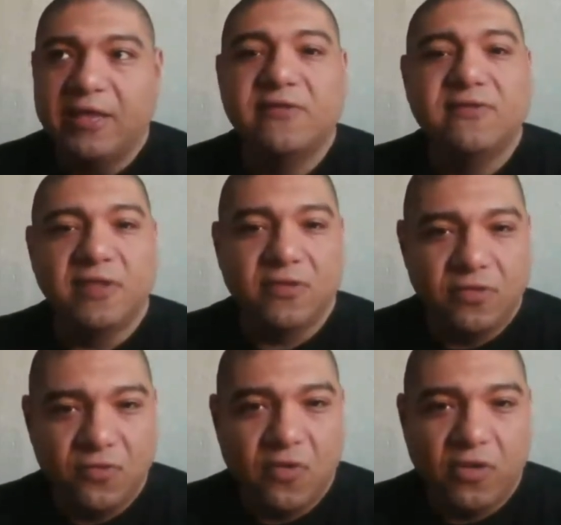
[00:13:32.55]
easy to
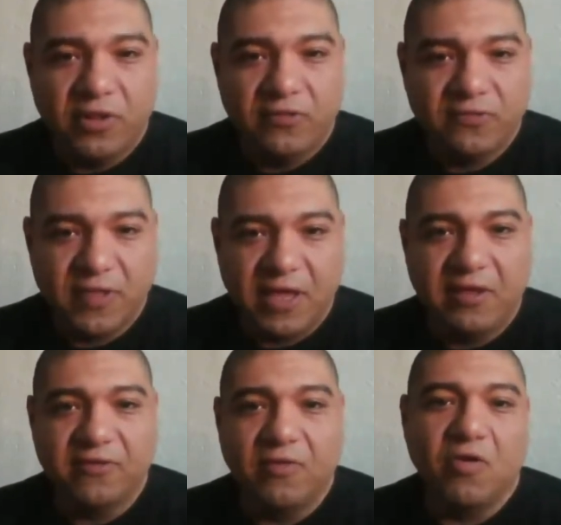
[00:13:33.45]
do all these
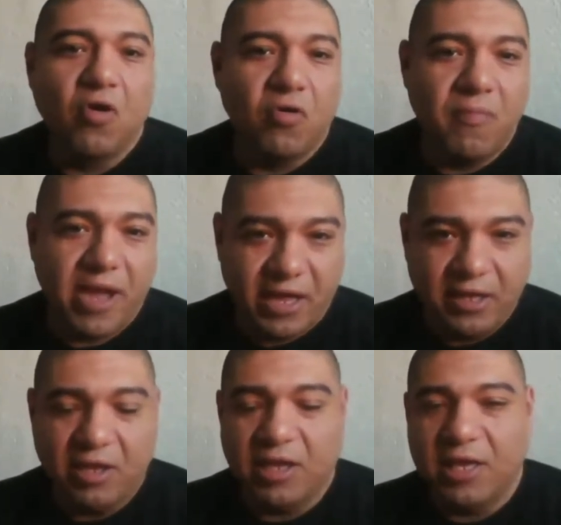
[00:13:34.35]
things or automate
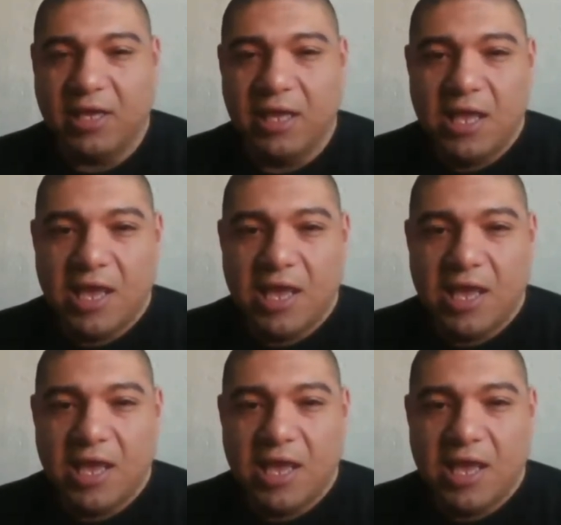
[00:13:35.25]
uh,